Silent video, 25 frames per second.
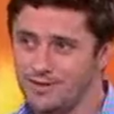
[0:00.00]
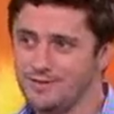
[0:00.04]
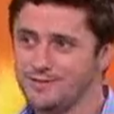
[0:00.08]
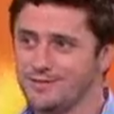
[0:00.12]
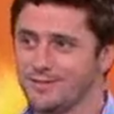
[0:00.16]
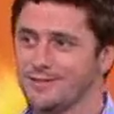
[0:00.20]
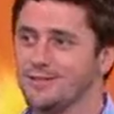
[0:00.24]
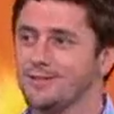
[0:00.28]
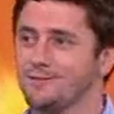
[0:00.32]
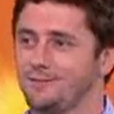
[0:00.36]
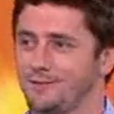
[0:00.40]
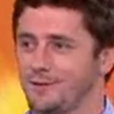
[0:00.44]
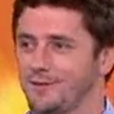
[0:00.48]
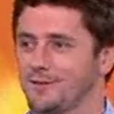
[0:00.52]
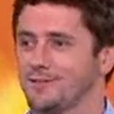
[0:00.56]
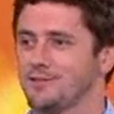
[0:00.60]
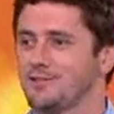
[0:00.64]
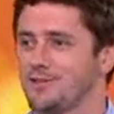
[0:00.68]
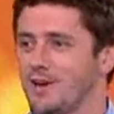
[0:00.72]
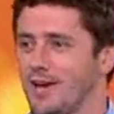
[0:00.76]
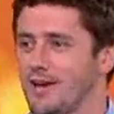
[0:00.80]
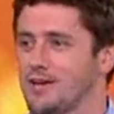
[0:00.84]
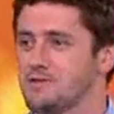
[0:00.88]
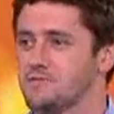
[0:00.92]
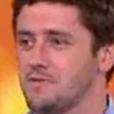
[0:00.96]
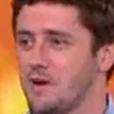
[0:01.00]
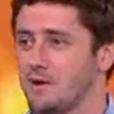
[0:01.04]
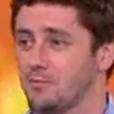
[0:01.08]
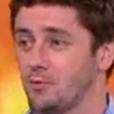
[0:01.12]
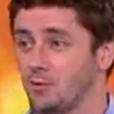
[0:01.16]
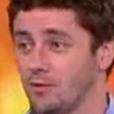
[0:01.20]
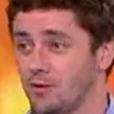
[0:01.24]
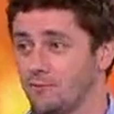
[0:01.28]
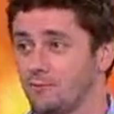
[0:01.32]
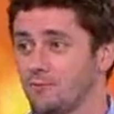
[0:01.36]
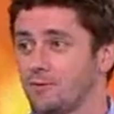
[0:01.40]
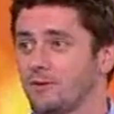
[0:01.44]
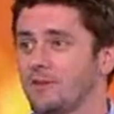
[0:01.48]
significant change for Apple.
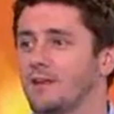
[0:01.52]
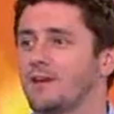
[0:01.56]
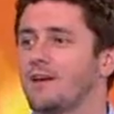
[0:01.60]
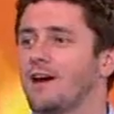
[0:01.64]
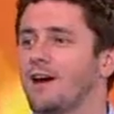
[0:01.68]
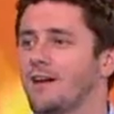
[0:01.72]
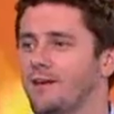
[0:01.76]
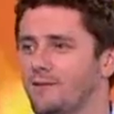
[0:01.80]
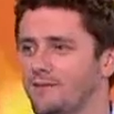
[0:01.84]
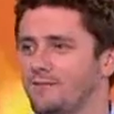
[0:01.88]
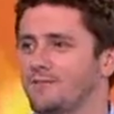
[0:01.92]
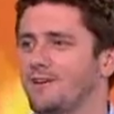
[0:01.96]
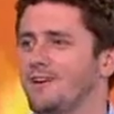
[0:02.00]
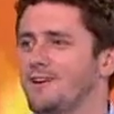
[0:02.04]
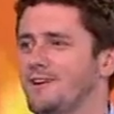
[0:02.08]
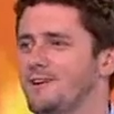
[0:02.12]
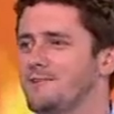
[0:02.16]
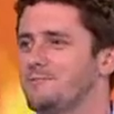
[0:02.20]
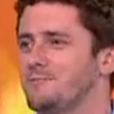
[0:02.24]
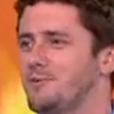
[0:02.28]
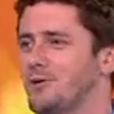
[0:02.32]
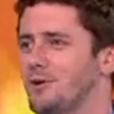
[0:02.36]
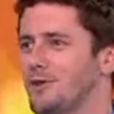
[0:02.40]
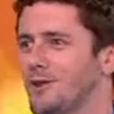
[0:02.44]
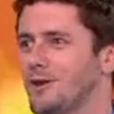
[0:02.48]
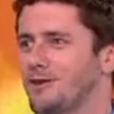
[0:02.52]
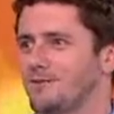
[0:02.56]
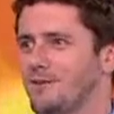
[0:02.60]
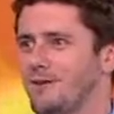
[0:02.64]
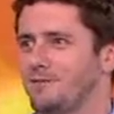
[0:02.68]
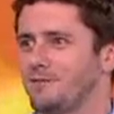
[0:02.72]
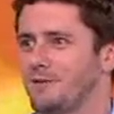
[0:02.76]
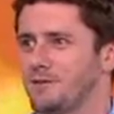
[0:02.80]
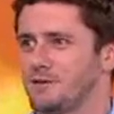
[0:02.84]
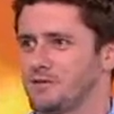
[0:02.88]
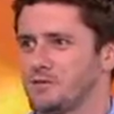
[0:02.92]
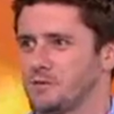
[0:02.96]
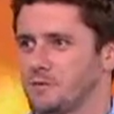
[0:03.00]
They've really kind of put a lot of
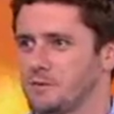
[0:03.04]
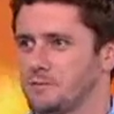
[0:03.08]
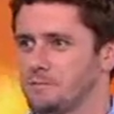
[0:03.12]
effort into it.